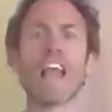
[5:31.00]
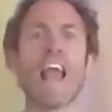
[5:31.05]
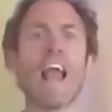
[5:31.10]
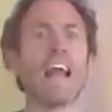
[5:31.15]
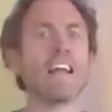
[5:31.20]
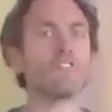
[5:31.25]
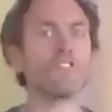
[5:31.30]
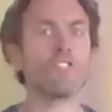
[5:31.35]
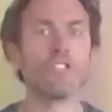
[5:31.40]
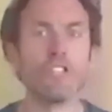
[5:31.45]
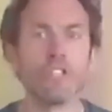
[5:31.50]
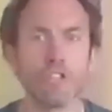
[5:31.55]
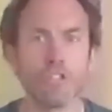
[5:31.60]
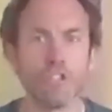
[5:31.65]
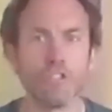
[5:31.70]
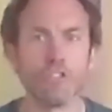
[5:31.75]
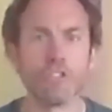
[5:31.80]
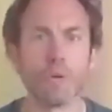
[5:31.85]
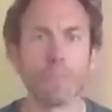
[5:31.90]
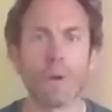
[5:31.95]
catch the
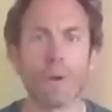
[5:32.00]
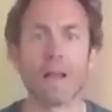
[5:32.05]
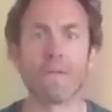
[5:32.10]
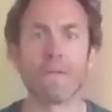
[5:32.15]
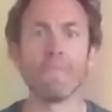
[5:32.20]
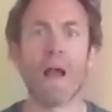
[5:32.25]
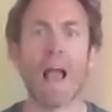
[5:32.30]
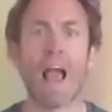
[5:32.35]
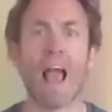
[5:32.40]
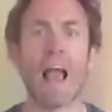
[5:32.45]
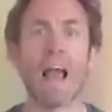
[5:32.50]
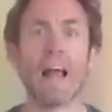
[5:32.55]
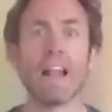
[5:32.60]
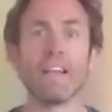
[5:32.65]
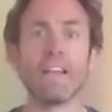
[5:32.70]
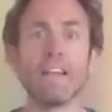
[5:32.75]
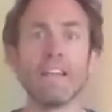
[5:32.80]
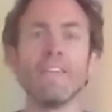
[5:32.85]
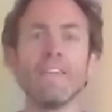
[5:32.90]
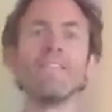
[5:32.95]
gingerbread
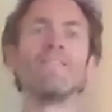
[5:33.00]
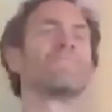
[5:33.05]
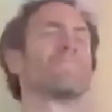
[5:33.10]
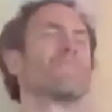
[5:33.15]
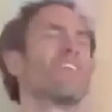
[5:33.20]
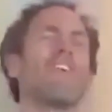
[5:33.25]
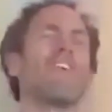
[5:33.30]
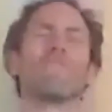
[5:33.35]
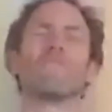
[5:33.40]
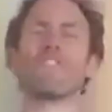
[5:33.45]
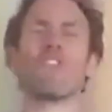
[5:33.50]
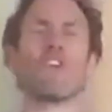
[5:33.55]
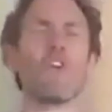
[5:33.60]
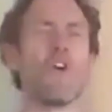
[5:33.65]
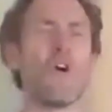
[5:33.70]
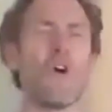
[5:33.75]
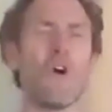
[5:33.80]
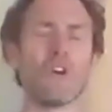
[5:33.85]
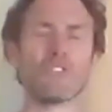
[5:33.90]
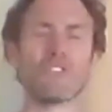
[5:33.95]
man? Of
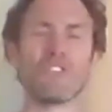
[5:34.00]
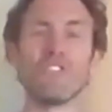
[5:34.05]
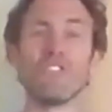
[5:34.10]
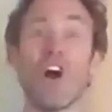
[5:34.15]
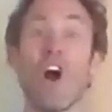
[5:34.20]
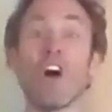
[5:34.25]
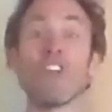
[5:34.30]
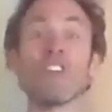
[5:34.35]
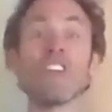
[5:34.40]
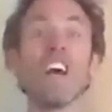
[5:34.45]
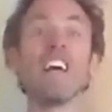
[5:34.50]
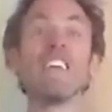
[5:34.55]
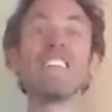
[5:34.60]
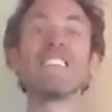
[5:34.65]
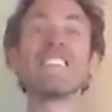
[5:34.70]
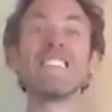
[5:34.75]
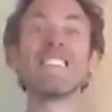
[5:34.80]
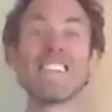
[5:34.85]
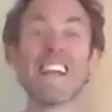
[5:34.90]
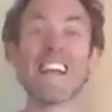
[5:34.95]
course not.
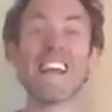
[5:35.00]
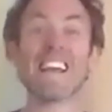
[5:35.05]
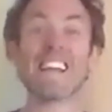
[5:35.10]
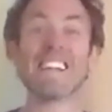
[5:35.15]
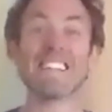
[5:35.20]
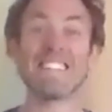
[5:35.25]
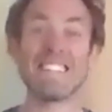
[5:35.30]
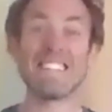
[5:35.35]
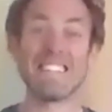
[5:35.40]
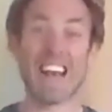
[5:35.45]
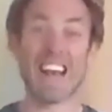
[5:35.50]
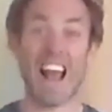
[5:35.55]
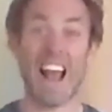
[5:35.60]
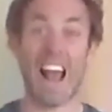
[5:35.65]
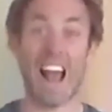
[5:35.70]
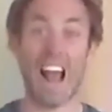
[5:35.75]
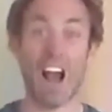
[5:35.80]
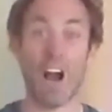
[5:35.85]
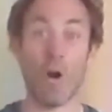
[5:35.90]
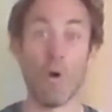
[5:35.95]
Sit
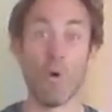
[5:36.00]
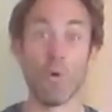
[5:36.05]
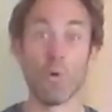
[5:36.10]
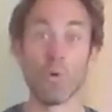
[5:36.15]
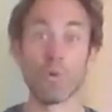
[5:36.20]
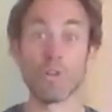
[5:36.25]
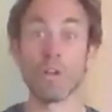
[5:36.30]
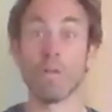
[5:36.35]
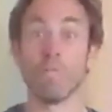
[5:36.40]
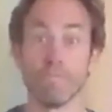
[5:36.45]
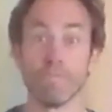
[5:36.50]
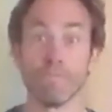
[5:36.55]
down.